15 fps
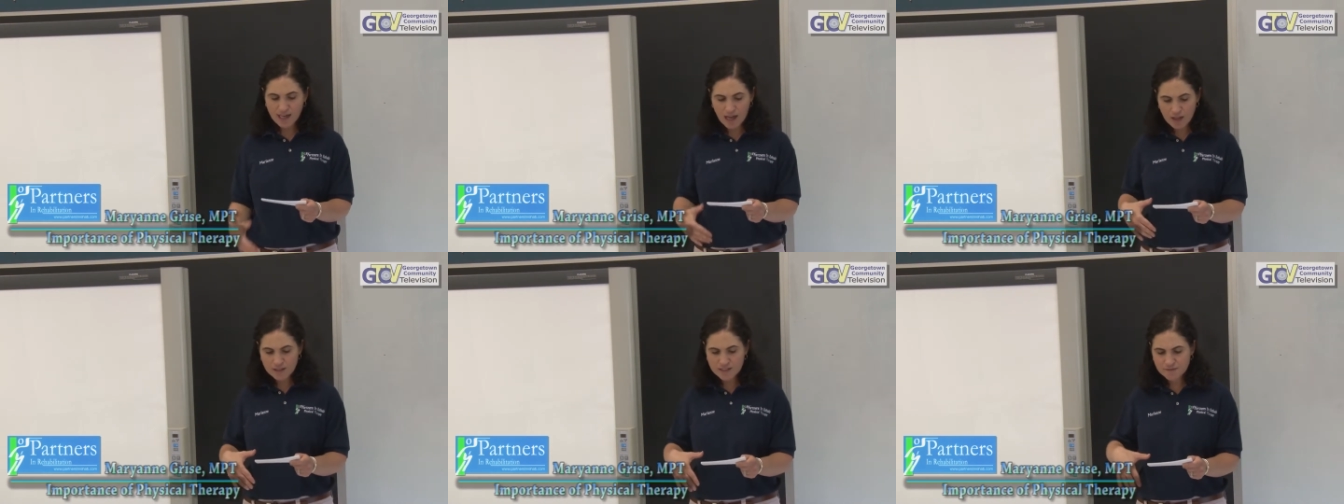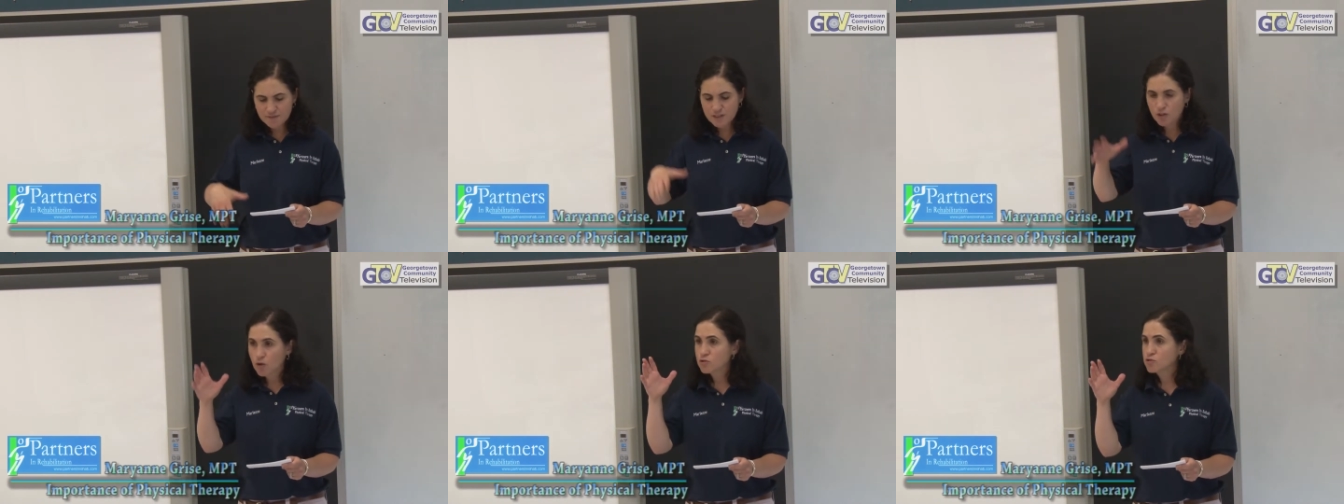And I'll
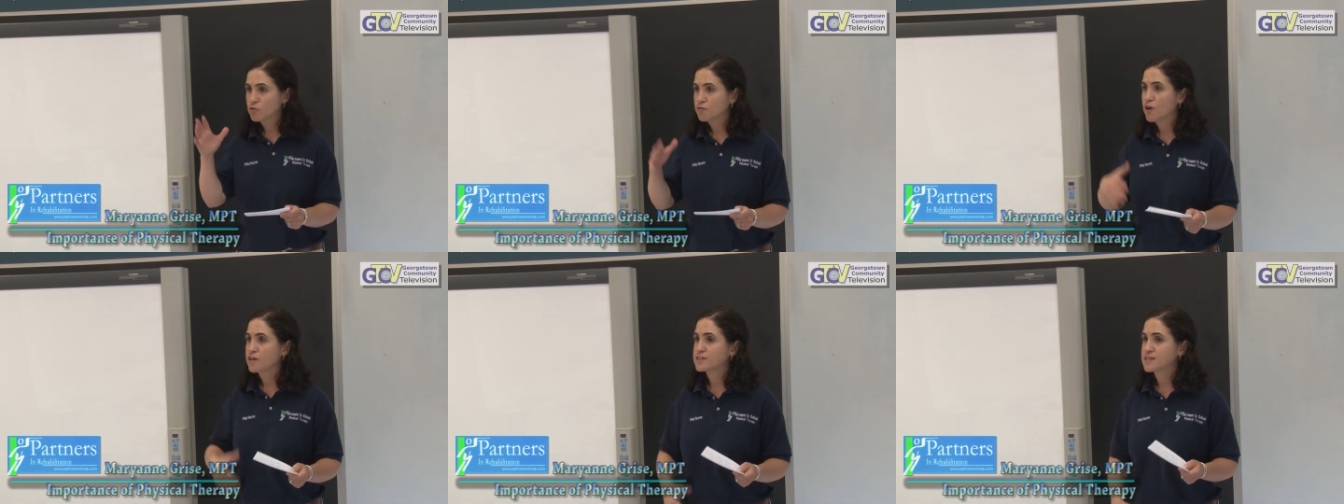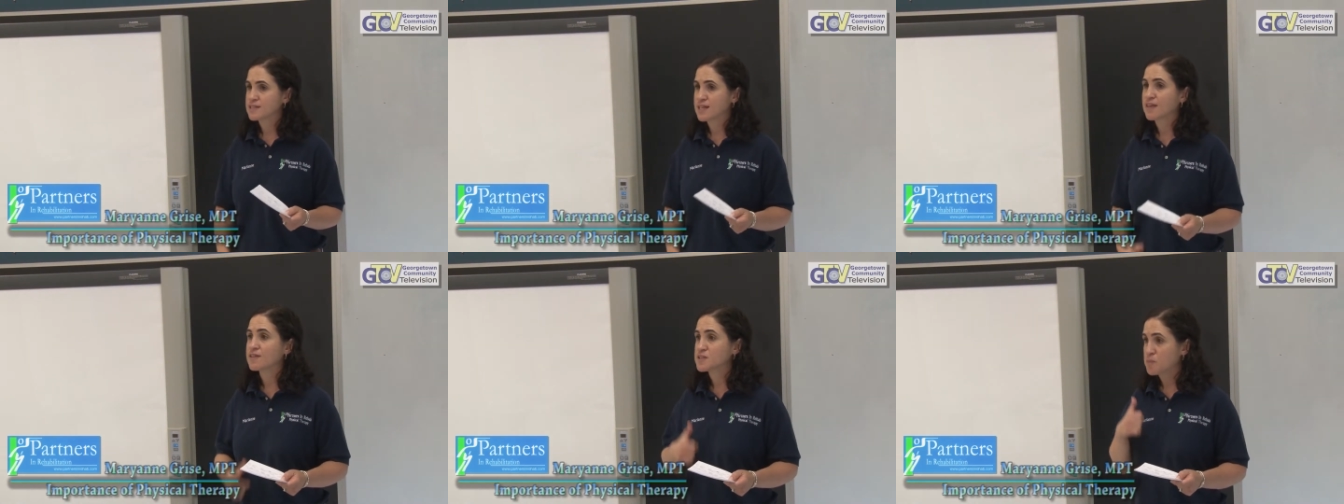even go so far as to
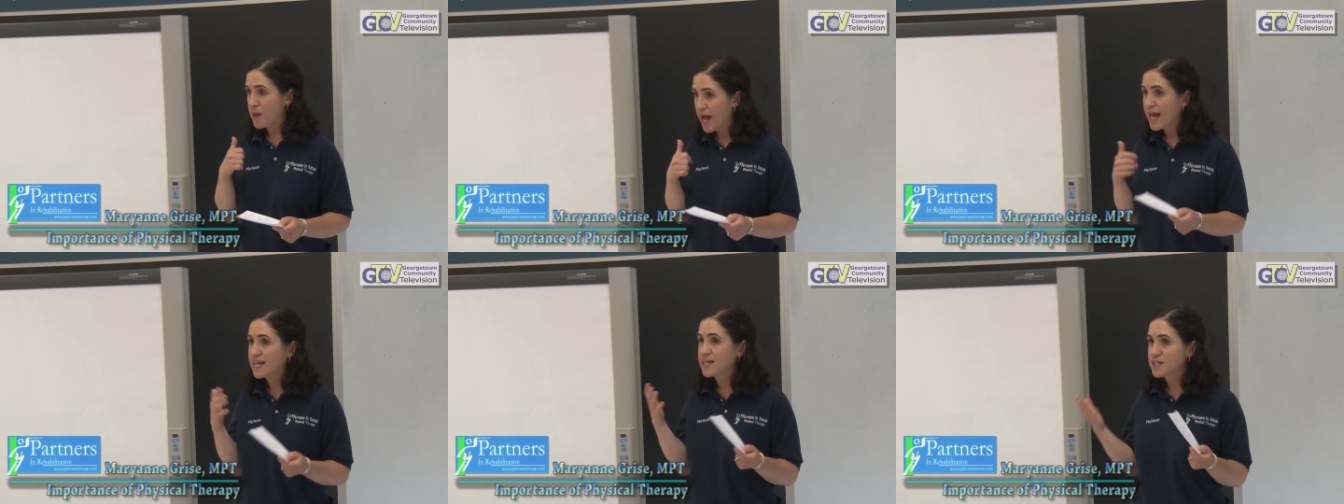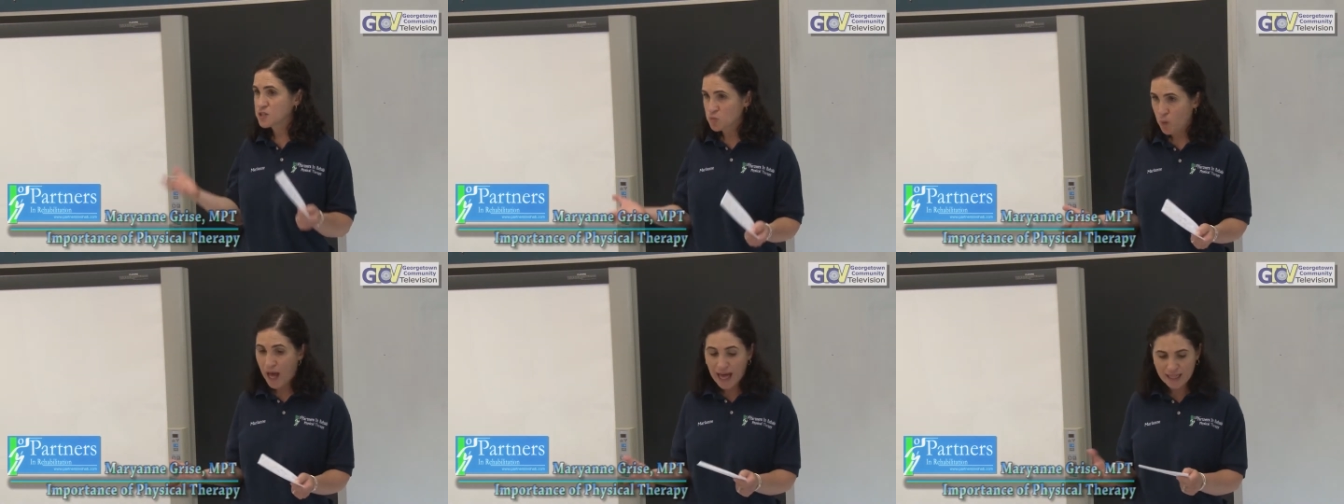say the spine
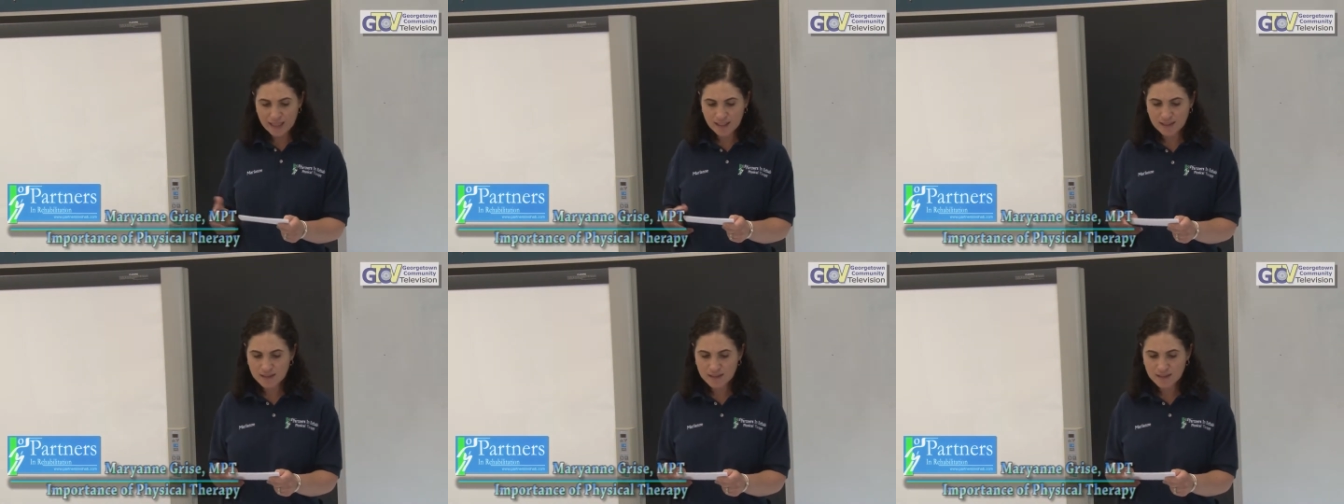as well.